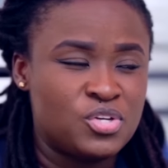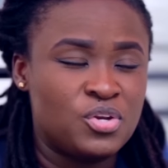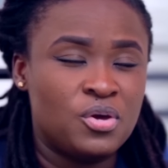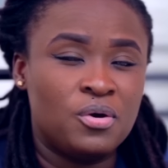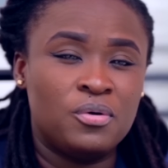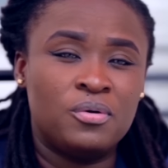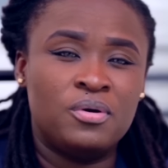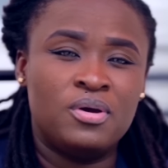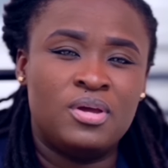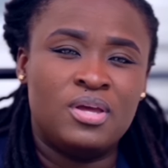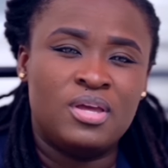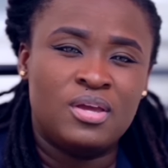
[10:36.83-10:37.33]
You
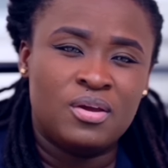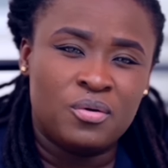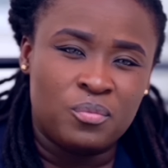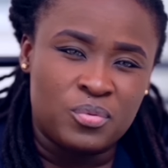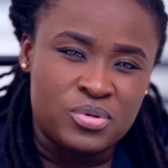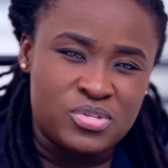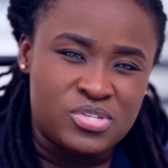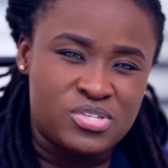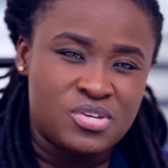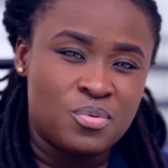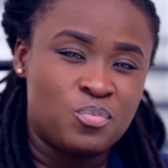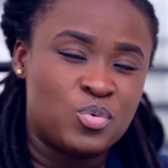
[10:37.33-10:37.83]
know,
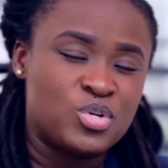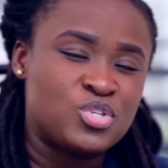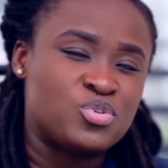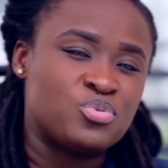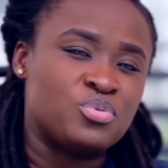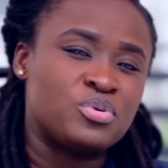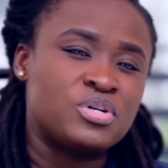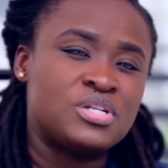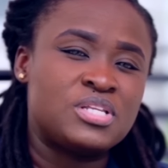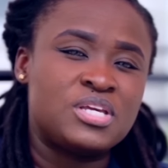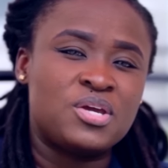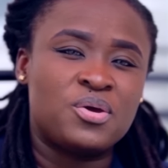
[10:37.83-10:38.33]
when
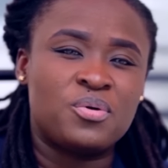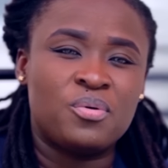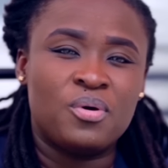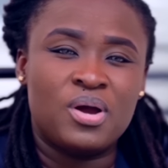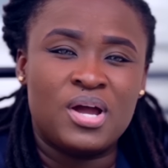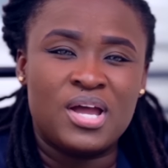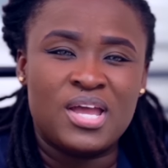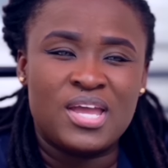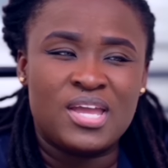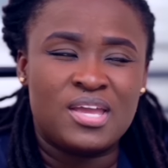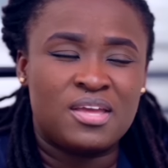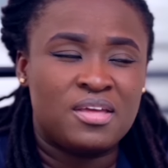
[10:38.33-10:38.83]
someone's really
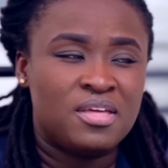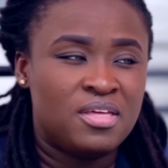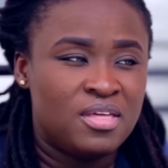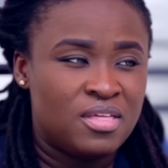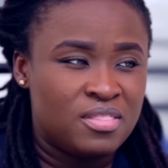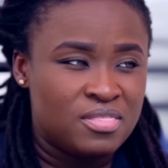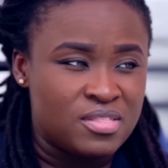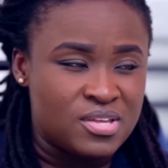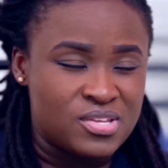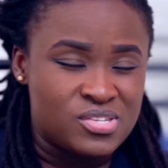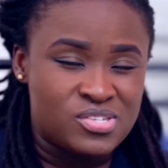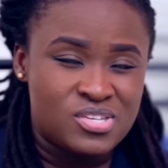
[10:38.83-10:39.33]
crying,
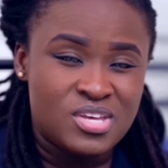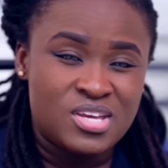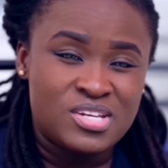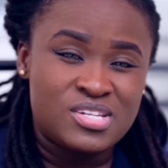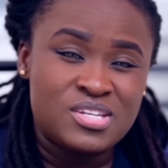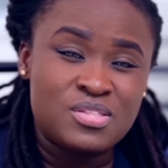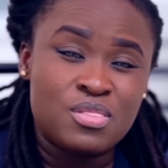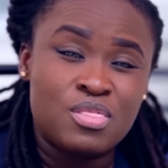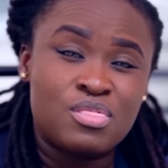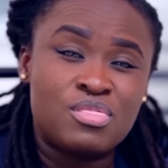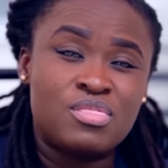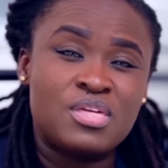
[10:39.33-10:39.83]
there's
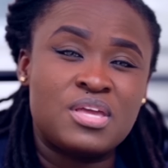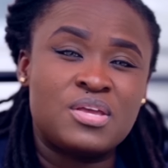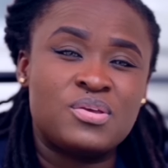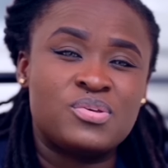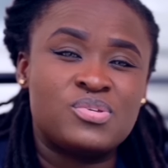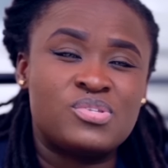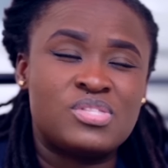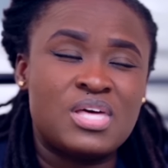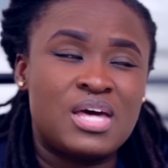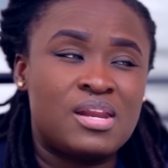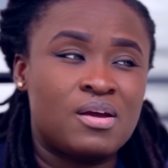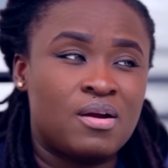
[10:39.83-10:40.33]
certain
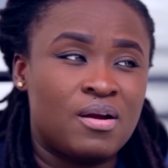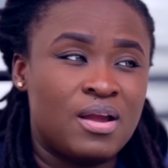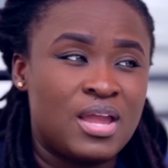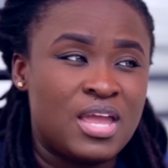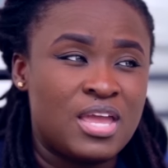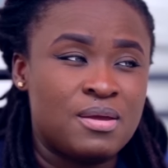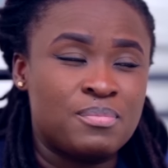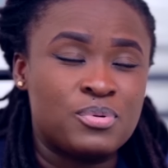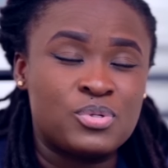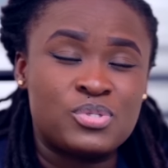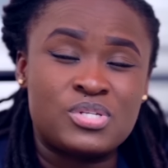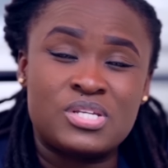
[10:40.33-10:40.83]
things that are
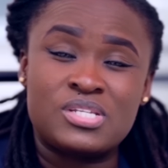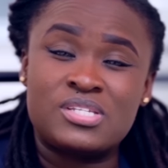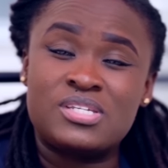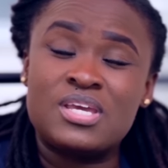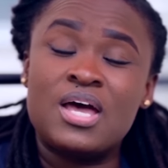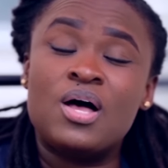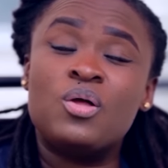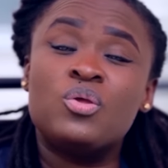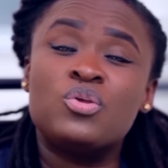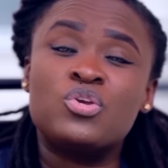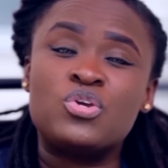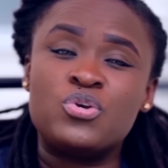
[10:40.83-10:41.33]
able to
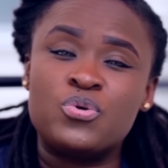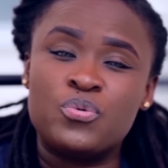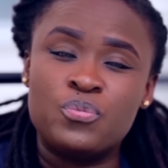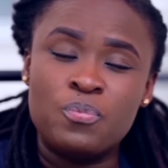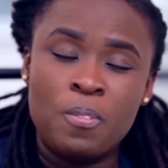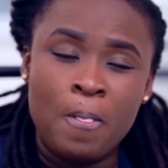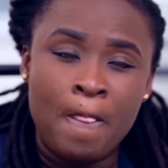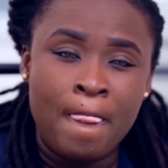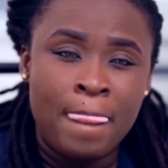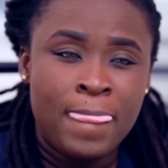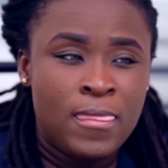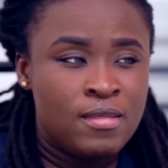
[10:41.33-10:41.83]
tell you
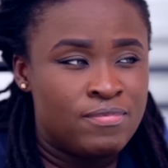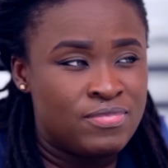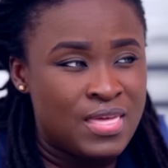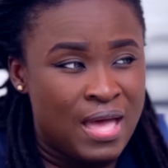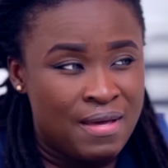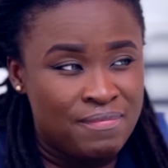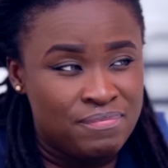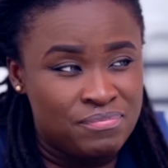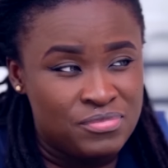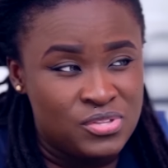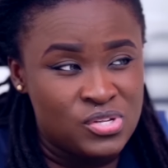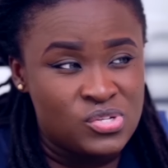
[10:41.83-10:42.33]

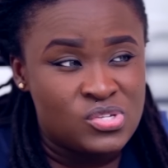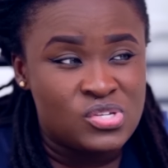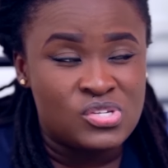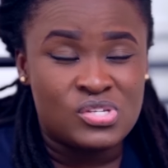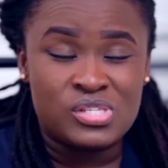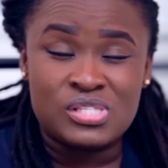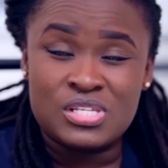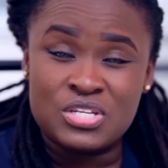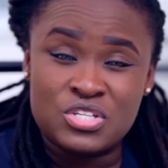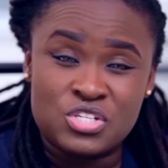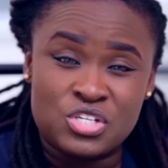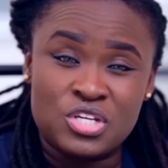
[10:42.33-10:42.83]
that this
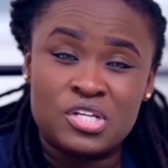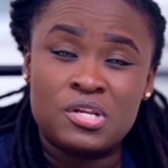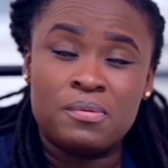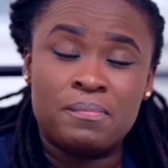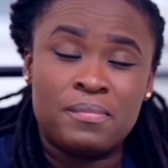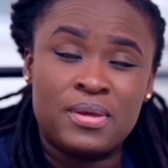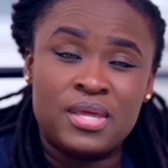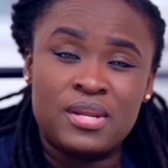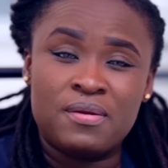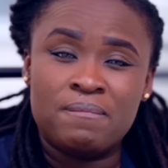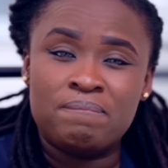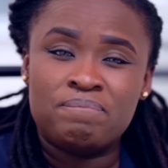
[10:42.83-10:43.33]
is
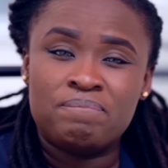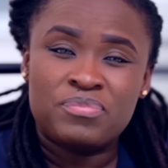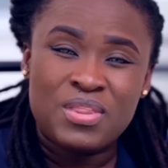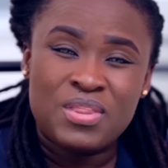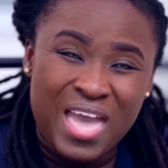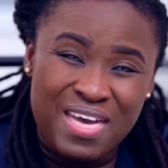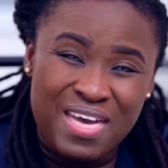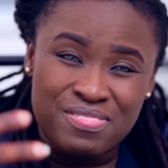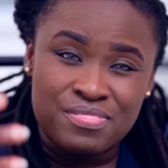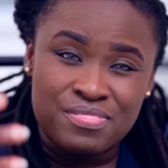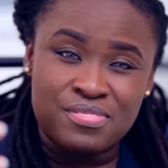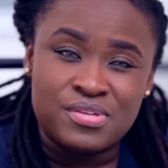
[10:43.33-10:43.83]
legitimate
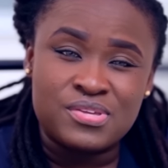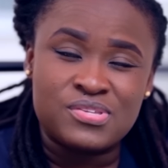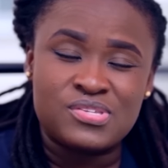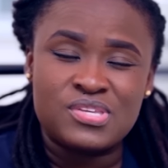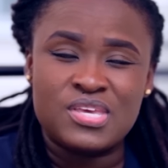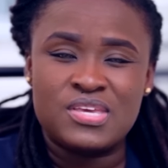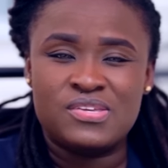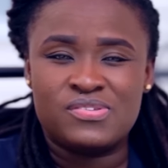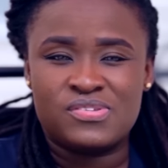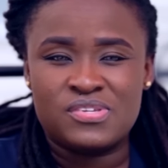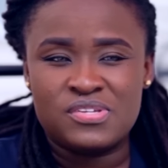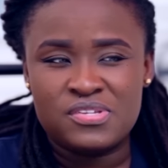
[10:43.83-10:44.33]
and this
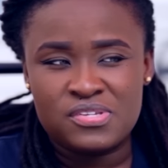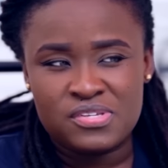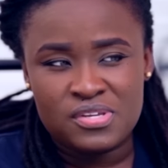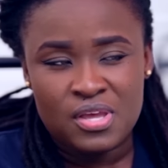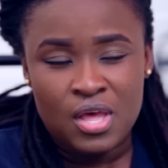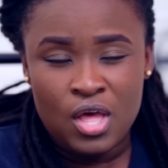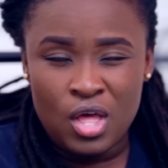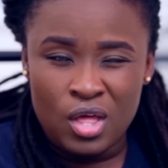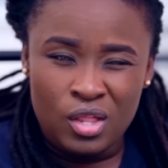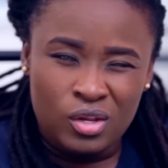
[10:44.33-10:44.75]
isn't.